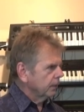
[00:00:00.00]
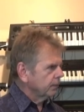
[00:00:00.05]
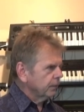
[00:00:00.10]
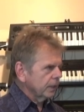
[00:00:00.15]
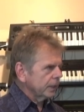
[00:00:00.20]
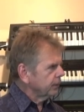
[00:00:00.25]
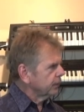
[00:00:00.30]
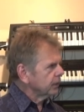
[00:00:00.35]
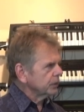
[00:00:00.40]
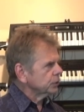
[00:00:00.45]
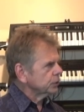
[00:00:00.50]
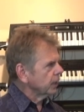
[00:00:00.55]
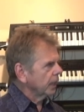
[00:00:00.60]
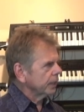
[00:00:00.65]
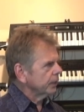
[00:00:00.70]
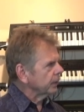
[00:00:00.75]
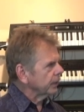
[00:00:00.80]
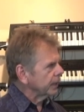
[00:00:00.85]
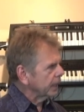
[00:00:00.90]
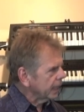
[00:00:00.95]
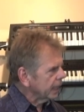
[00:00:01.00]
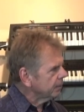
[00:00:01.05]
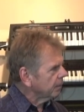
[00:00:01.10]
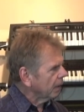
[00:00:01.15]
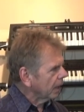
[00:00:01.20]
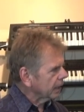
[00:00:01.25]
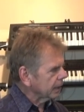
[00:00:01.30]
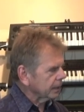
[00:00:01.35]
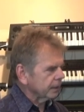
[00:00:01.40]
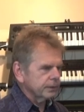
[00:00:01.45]
if anything's got your name
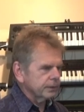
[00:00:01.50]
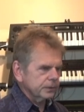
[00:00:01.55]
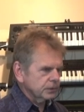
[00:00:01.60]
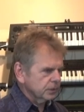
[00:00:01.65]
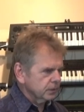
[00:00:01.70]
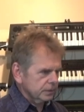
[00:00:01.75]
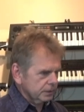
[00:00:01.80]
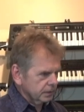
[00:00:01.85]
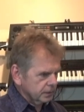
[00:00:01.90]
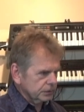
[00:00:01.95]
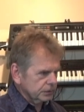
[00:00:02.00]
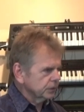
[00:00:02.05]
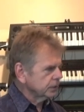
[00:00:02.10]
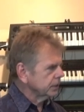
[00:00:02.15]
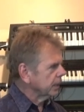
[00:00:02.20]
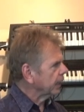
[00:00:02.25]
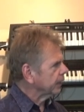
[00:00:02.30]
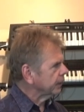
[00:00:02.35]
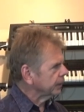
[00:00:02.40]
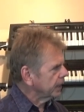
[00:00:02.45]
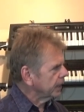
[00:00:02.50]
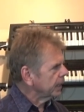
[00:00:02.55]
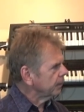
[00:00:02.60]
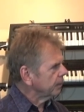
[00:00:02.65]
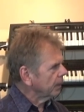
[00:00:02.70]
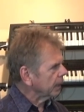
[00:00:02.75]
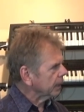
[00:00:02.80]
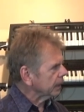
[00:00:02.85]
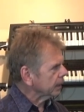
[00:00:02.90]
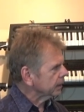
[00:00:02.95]
on it, this has got your
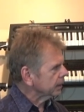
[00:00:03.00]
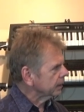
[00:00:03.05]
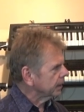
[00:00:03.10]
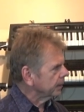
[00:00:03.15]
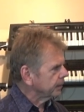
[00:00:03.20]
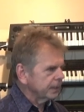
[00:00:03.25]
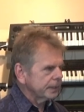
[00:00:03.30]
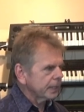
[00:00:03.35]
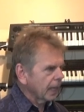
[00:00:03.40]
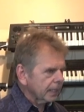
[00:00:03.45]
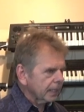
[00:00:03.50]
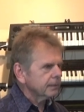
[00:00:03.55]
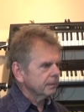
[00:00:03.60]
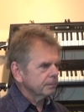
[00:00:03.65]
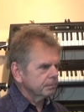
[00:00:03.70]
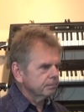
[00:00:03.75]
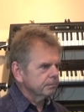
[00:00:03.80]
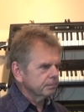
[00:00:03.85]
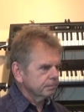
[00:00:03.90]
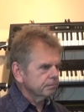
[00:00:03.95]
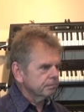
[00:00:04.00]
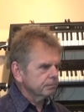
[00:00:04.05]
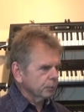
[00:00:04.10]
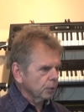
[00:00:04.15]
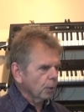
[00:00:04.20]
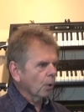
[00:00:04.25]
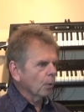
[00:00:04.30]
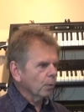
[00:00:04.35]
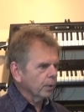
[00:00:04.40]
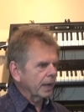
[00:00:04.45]
name on it. I mean, that
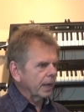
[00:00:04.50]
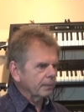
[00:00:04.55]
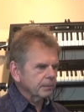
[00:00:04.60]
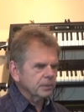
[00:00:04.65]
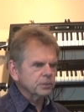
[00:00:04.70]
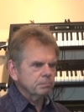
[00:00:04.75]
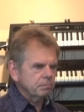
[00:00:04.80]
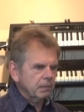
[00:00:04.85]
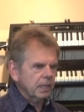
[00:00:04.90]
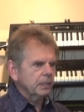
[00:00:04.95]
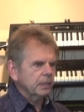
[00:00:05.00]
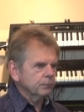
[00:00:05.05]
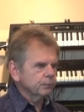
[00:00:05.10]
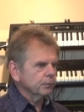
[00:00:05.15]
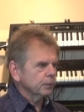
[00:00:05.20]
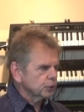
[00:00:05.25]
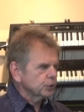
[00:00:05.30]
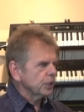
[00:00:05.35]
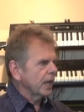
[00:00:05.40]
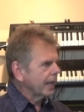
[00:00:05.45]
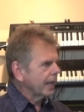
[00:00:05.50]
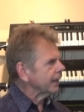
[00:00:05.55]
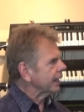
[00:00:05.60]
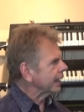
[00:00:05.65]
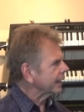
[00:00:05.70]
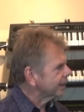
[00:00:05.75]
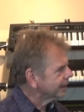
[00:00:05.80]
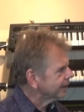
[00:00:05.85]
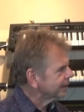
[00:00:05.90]
program is made for Janik.